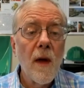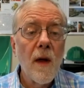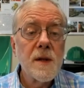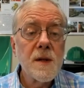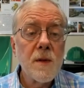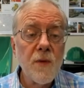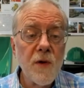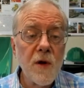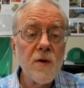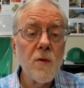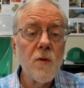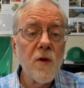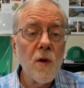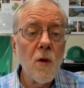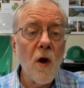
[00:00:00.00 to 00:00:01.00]
to build a
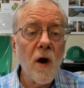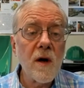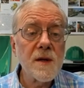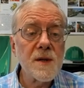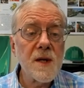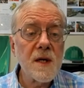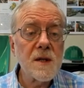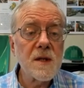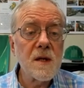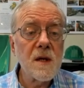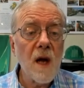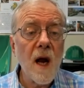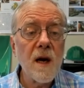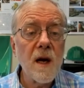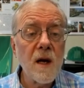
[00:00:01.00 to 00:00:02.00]
real organization,
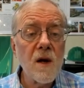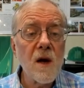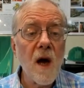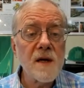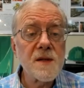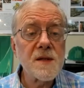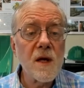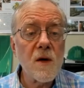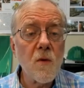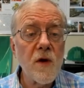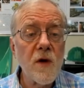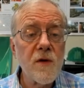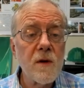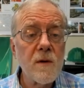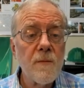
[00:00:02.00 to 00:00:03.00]
and then you got to stick with it.